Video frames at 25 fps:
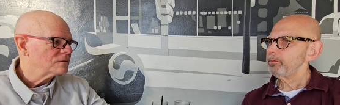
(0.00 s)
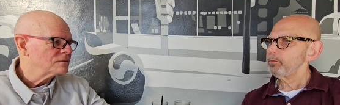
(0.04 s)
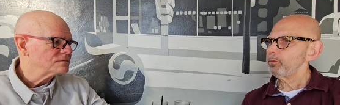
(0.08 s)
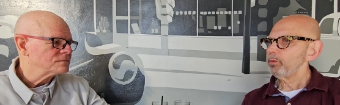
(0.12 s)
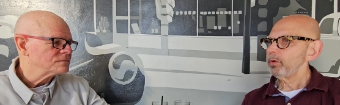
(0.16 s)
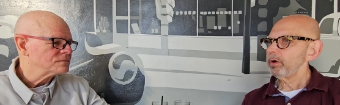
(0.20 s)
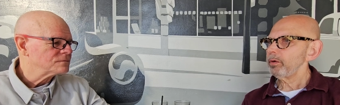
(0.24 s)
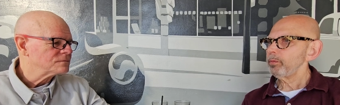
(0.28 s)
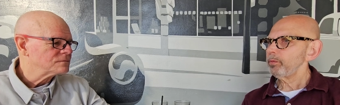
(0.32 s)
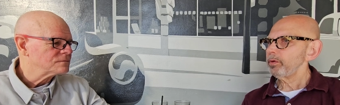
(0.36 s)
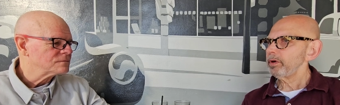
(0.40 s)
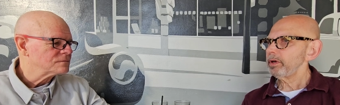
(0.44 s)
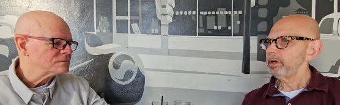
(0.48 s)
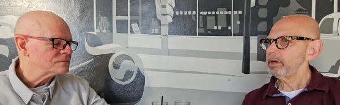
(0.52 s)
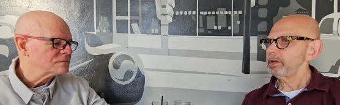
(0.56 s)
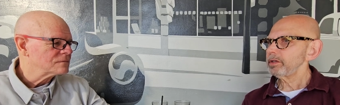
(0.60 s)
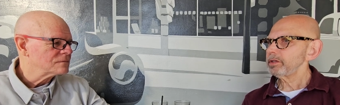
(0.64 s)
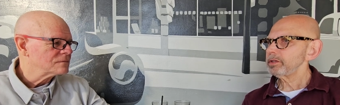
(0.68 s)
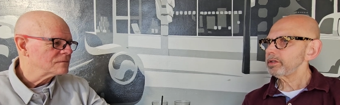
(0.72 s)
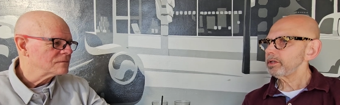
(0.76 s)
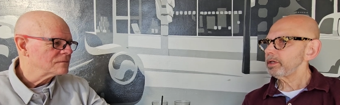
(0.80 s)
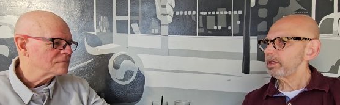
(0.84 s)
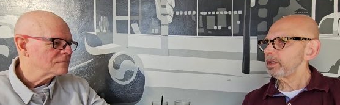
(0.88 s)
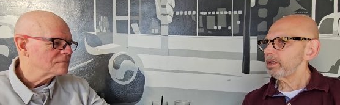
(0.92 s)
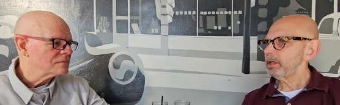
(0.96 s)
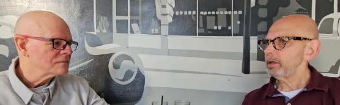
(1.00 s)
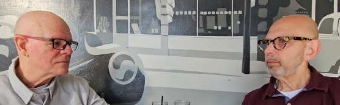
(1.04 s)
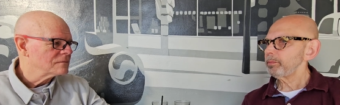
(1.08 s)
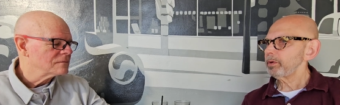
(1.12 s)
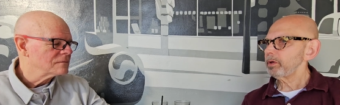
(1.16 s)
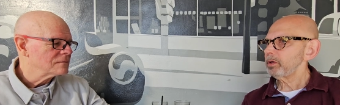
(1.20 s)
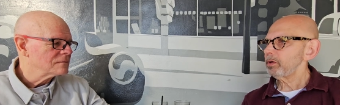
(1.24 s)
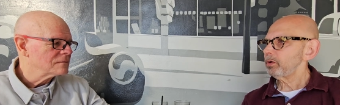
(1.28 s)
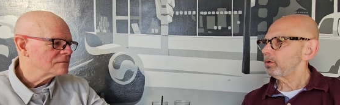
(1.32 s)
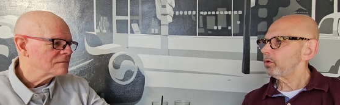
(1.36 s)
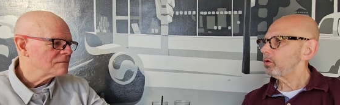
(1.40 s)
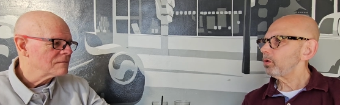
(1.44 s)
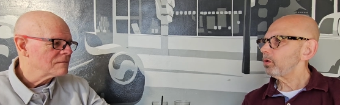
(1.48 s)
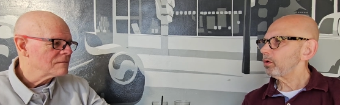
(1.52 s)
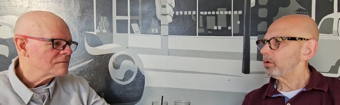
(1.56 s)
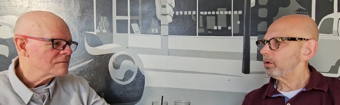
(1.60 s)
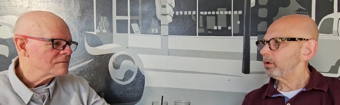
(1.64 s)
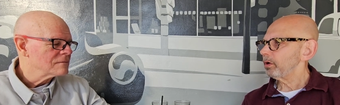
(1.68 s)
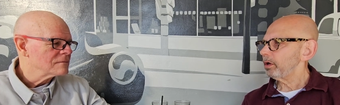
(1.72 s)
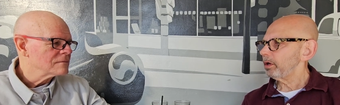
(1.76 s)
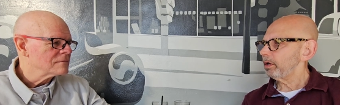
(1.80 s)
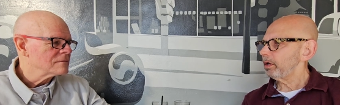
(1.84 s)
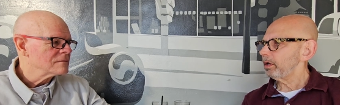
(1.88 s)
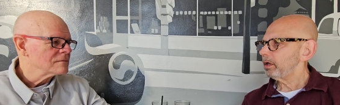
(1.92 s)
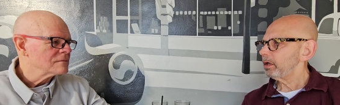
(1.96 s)
Speaker 1: when we see him in
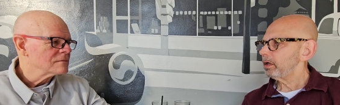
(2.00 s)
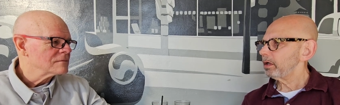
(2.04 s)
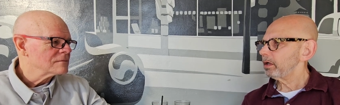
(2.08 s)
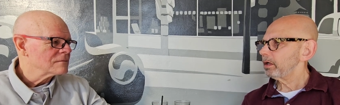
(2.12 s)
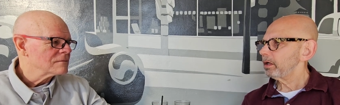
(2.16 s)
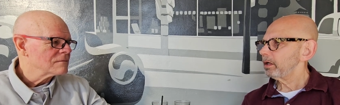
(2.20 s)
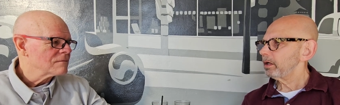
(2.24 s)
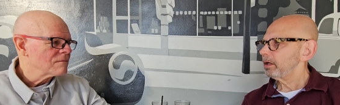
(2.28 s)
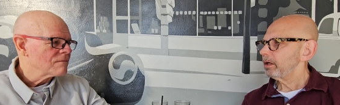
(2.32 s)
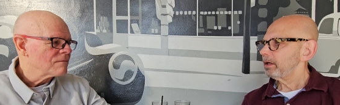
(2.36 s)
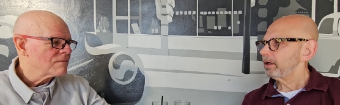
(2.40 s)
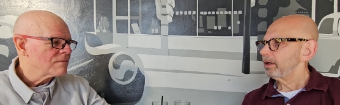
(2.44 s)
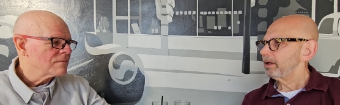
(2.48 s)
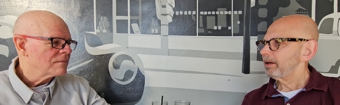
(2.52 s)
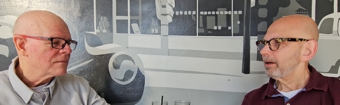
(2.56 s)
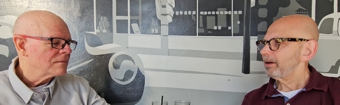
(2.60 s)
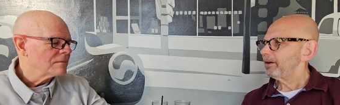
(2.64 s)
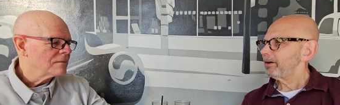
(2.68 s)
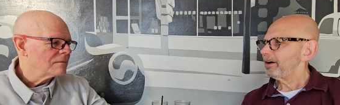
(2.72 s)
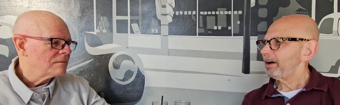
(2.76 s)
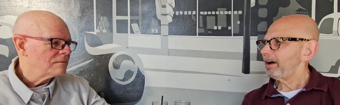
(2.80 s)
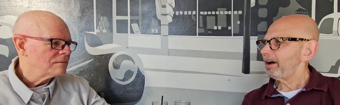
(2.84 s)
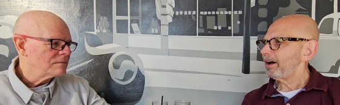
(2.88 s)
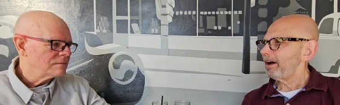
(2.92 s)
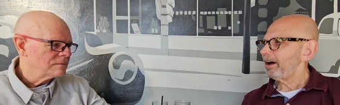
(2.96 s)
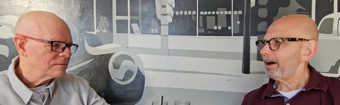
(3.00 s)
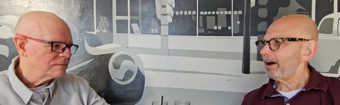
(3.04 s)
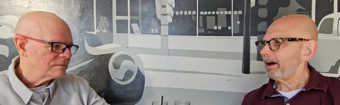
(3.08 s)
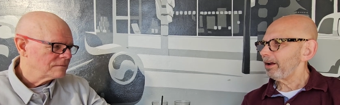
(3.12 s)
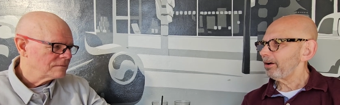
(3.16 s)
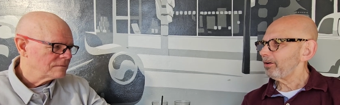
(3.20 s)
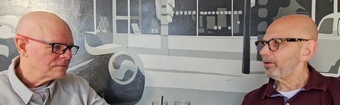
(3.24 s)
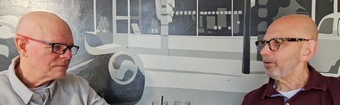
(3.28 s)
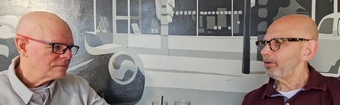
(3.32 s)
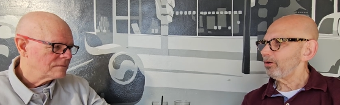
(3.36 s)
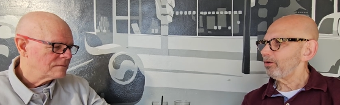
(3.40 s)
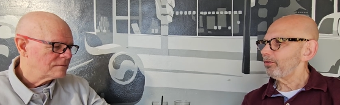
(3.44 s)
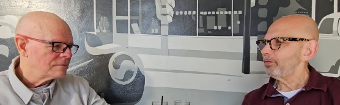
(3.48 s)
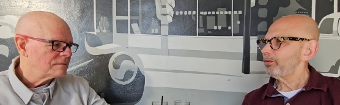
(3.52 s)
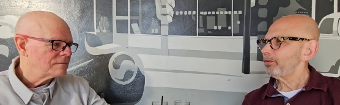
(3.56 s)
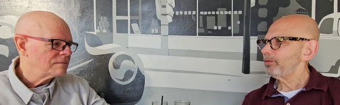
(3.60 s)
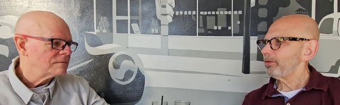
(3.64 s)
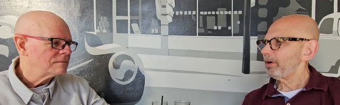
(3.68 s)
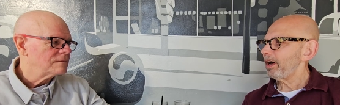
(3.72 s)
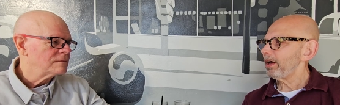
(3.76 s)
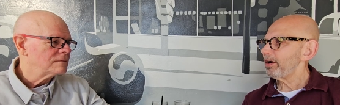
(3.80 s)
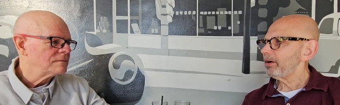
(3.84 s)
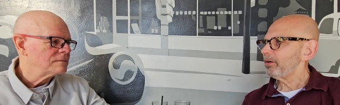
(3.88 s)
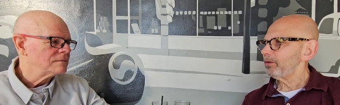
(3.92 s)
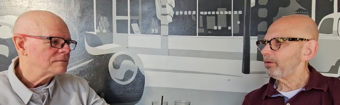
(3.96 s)
glory, I don't know.
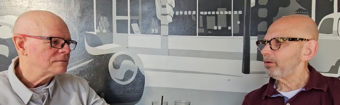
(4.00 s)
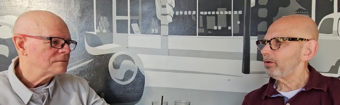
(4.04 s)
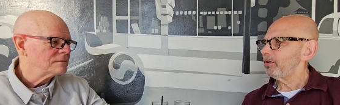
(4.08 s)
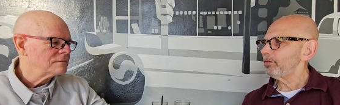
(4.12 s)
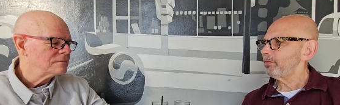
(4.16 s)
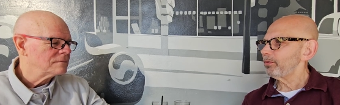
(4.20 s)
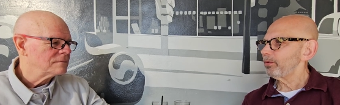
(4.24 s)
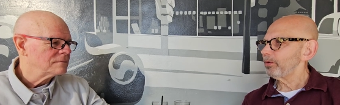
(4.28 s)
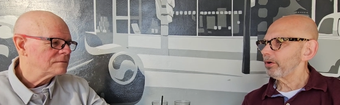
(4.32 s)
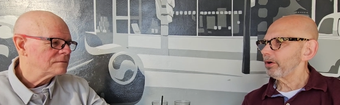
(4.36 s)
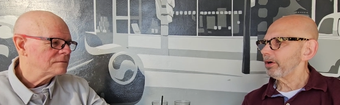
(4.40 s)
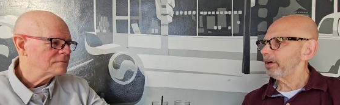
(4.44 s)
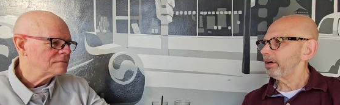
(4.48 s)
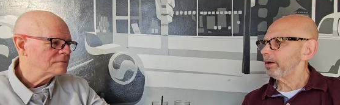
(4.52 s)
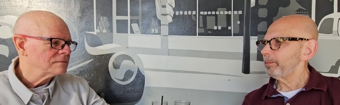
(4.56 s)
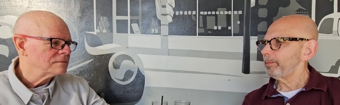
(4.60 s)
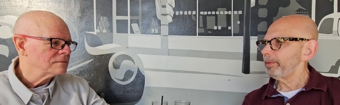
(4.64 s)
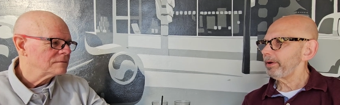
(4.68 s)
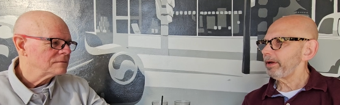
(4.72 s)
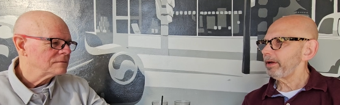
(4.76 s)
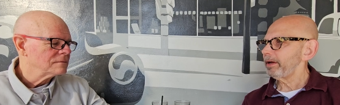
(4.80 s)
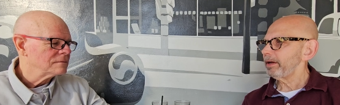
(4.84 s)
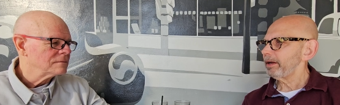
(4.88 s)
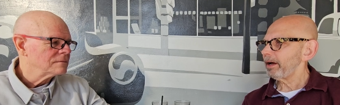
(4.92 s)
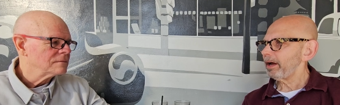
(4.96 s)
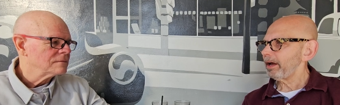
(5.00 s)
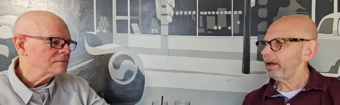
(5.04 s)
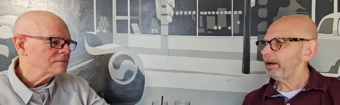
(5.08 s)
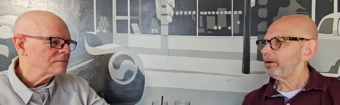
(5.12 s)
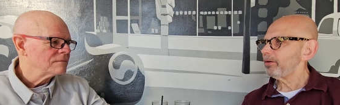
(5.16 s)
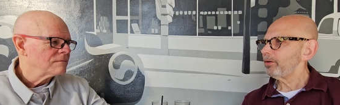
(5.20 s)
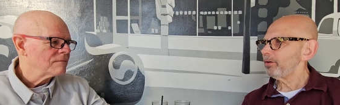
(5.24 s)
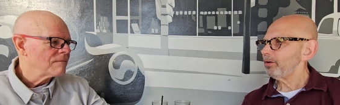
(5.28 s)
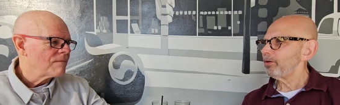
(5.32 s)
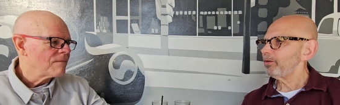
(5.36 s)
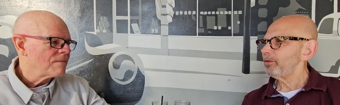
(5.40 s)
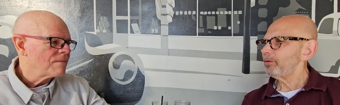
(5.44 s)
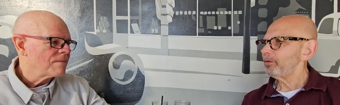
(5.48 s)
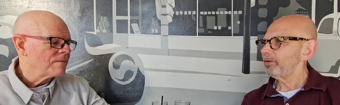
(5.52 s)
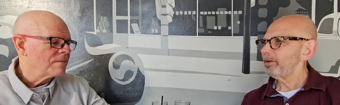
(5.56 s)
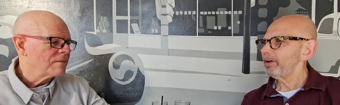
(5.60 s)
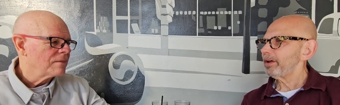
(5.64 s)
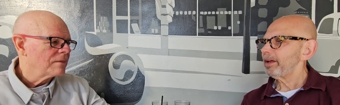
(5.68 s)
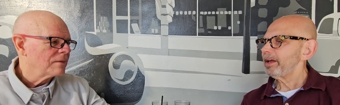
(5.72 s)
I don't know if we're going to be. I don't know.